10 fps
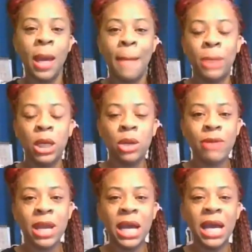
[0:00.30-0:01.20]
Put a ring
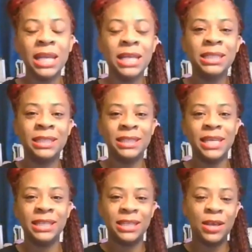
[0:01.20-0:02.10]
on it,
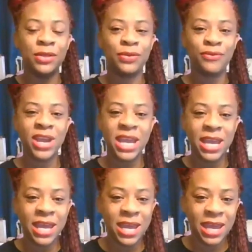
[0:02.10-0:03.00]
season
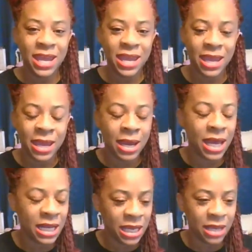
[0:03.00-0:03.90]
three.
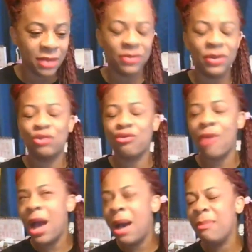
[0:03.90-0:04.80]
Honey, the
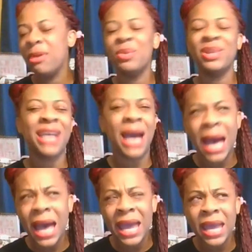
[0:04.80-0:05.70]
drama with
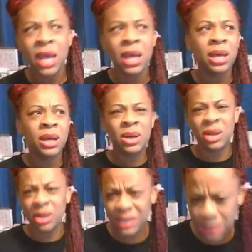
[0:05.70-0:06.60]
Kai. Or
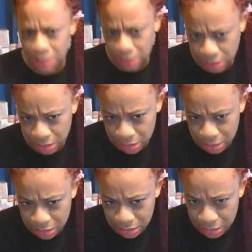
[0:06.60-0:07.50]
is this
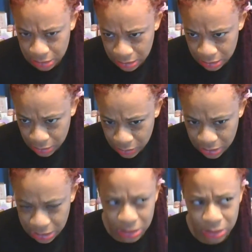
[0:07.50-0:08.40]
season two?
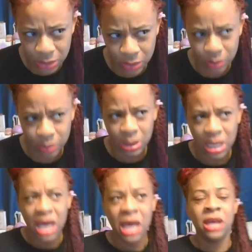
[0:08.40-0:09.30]
Season two?
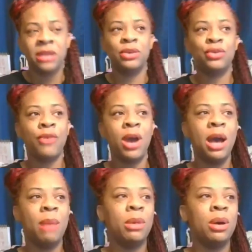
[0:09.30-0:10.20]
The
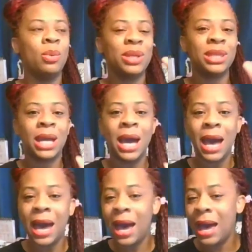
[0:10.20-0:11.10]
drama with
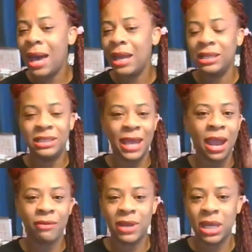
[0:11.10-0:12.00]
Kai,
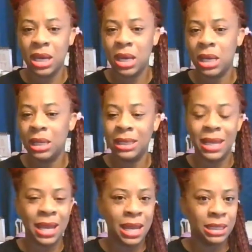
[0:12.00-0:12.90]
Darion,
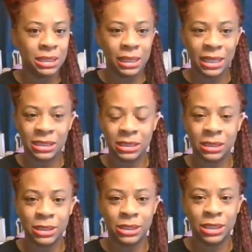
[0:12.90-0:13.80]
and Alexis
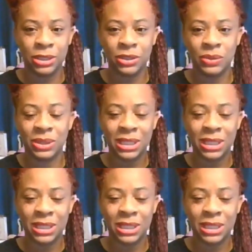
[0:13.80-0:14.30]
continues.